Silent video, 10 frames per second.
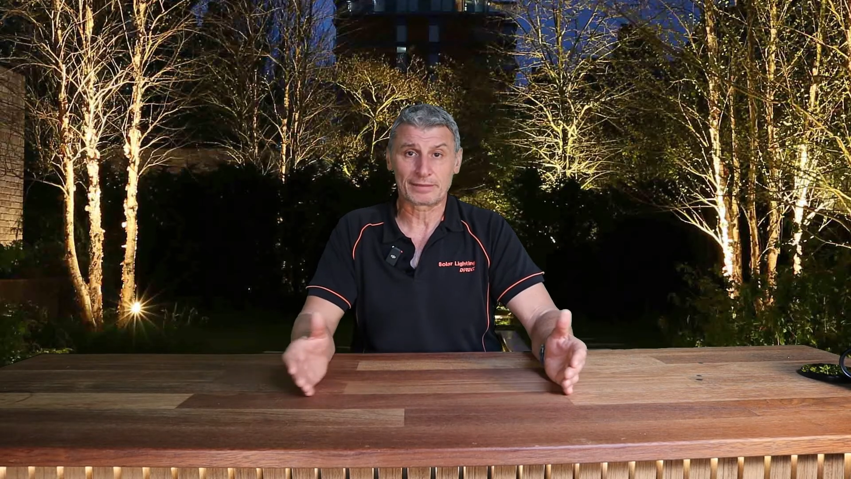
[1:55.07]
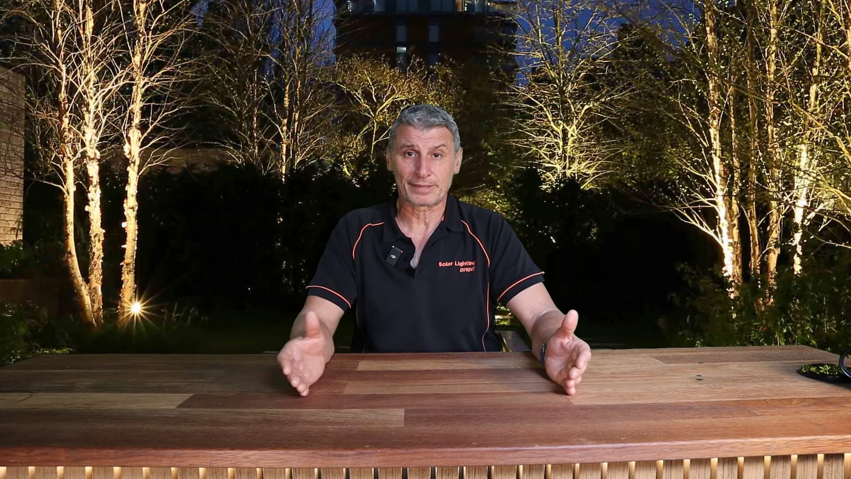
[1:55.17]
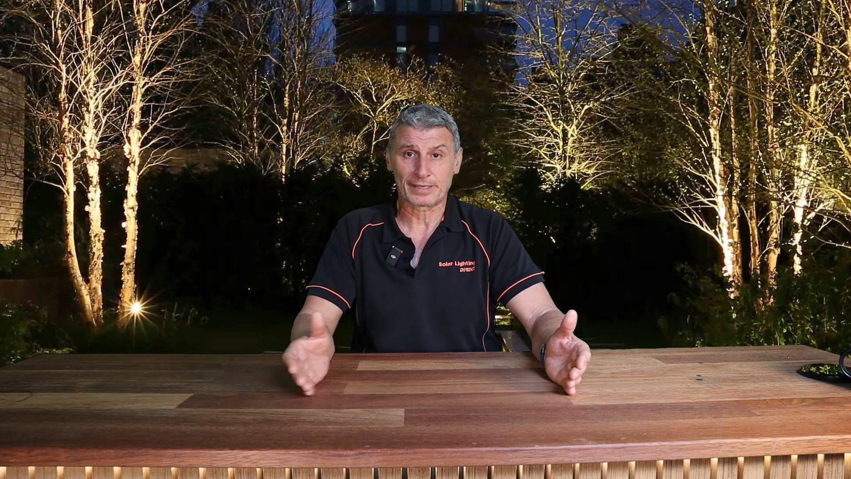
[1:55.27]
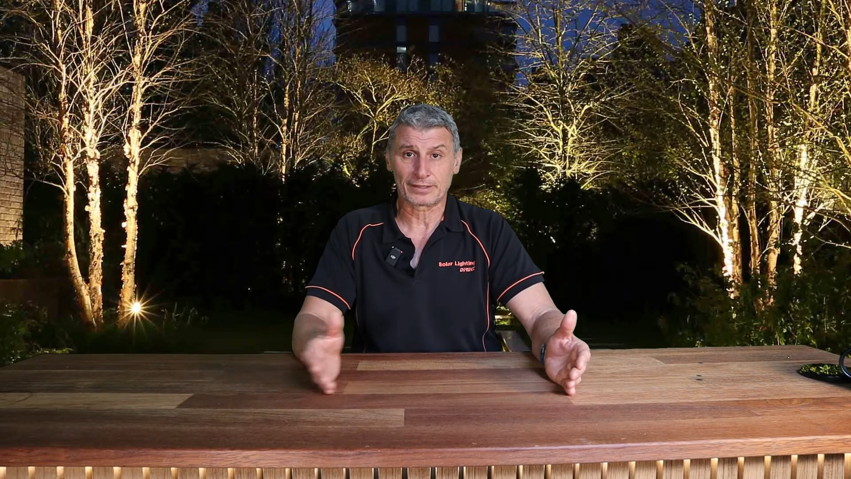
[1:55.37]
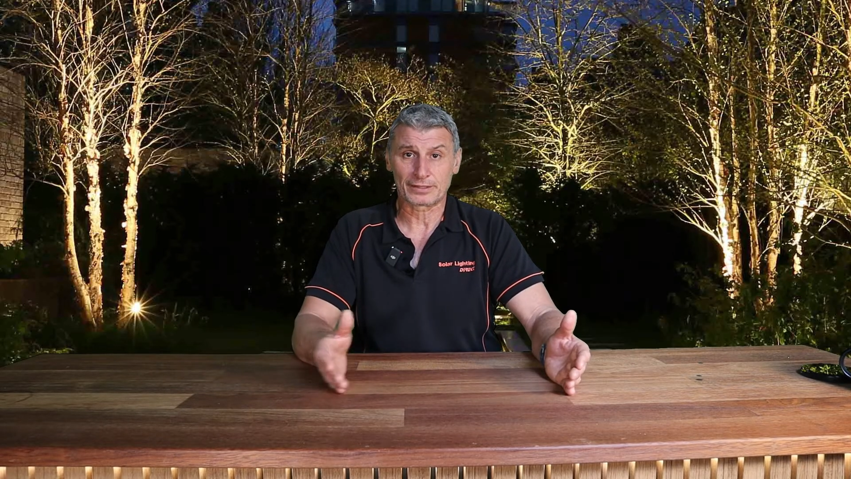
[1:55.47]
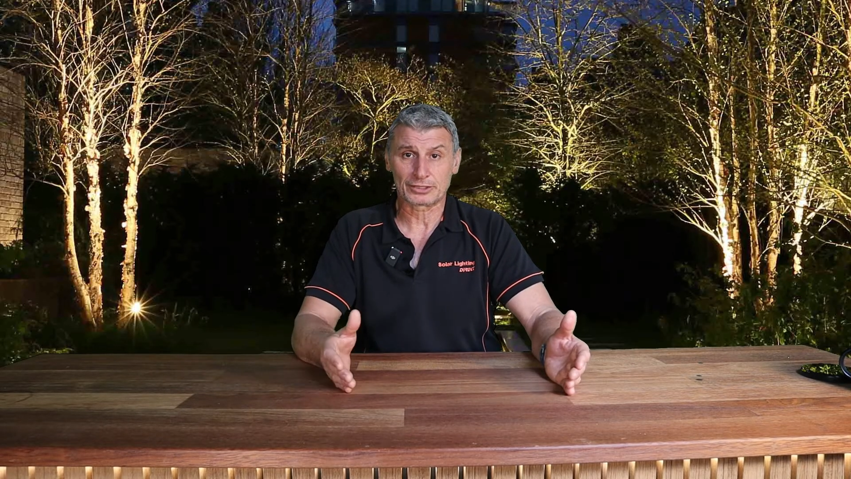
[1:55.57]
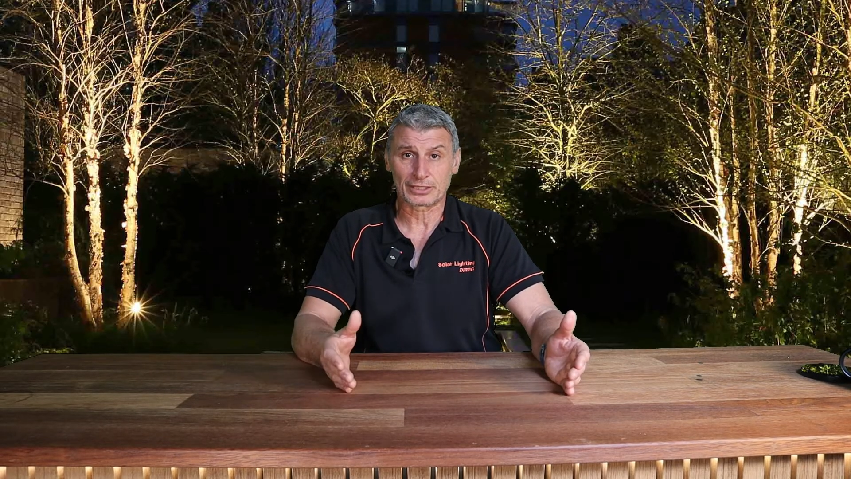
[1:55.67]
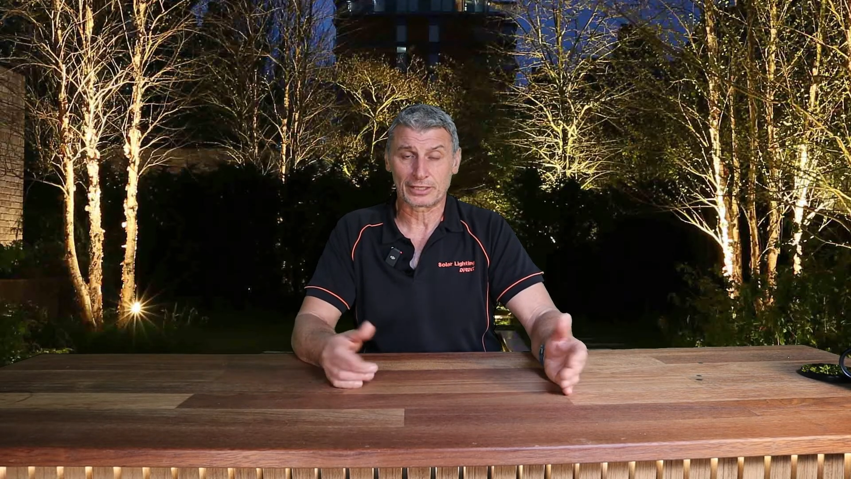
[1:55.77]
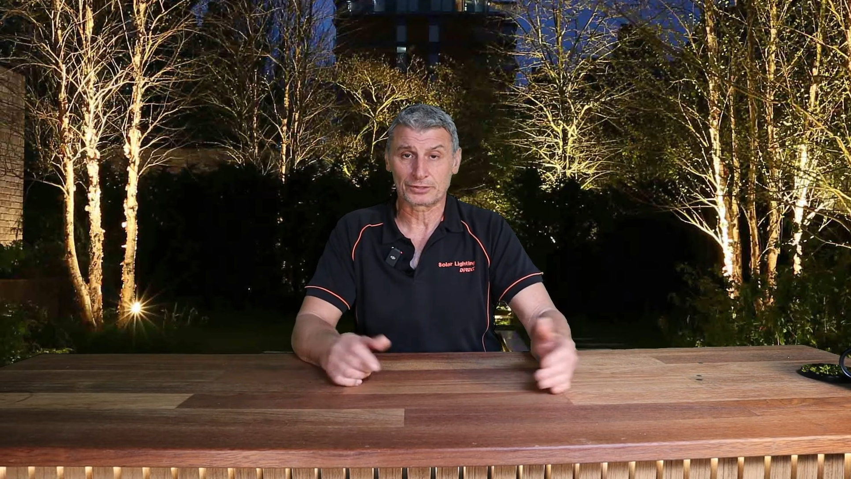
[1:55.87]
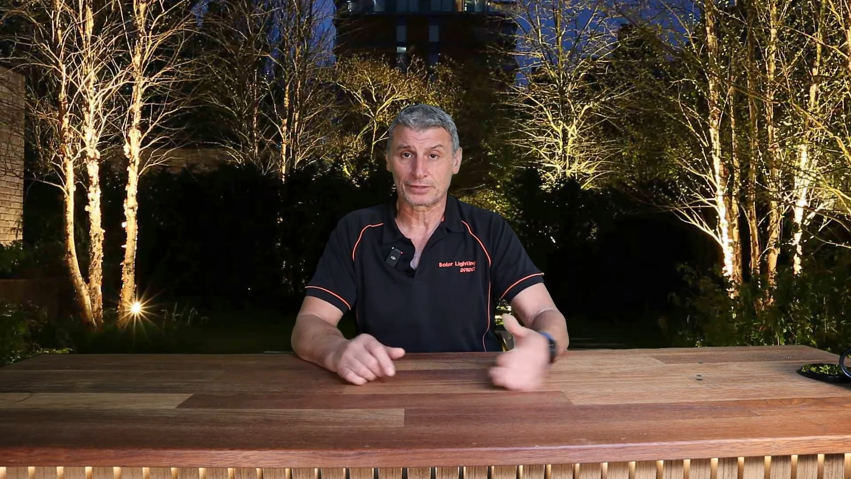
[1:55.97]
the amount of the
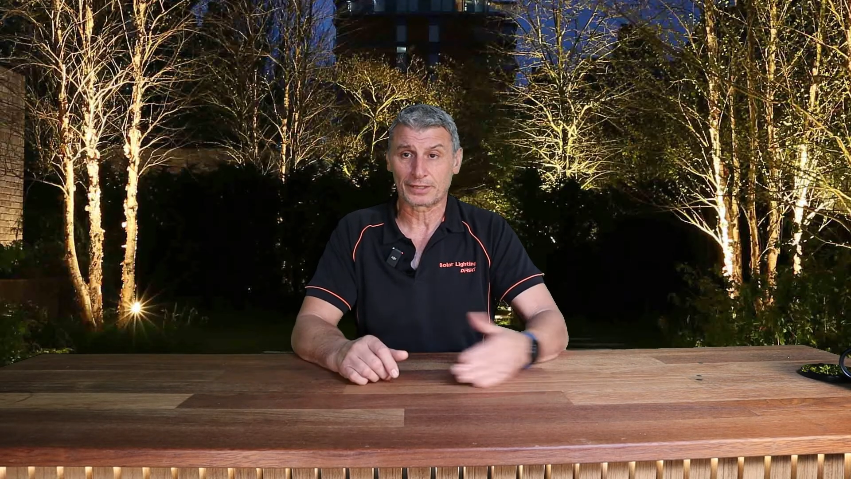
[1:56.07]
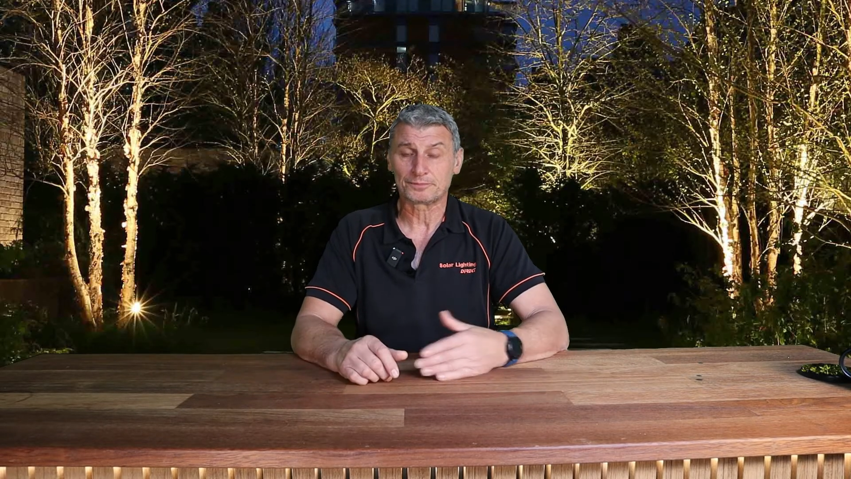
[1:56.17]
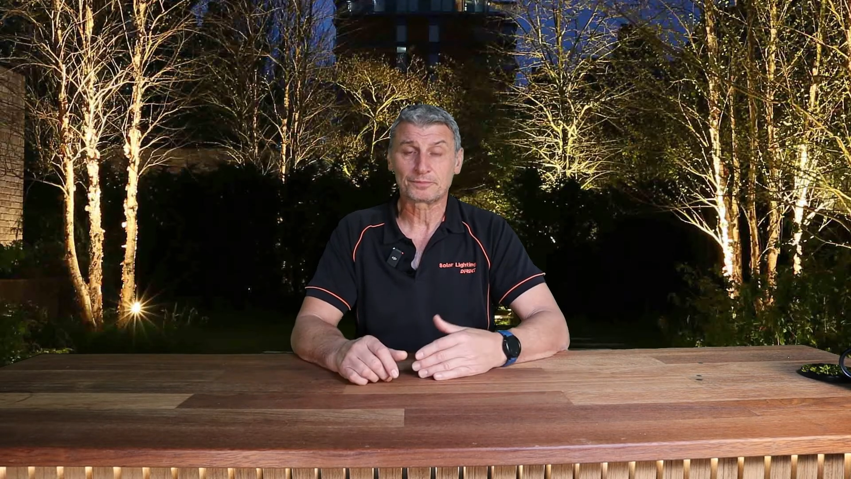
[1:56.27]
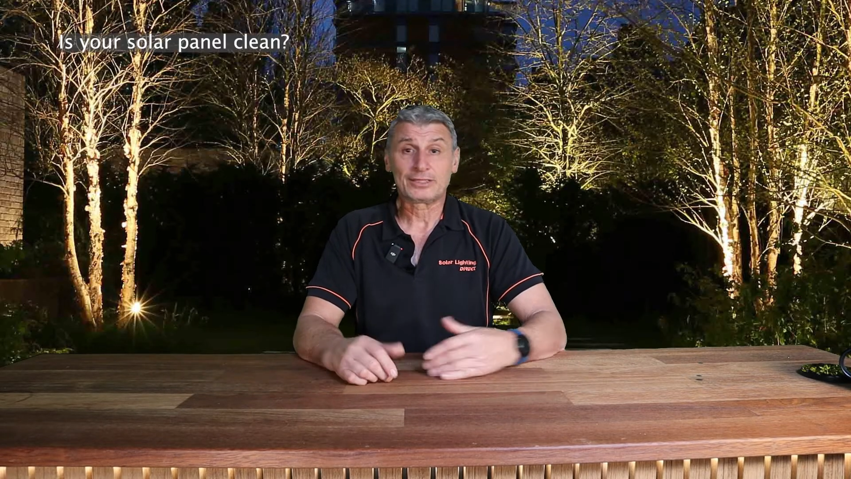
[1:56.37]
charge rate?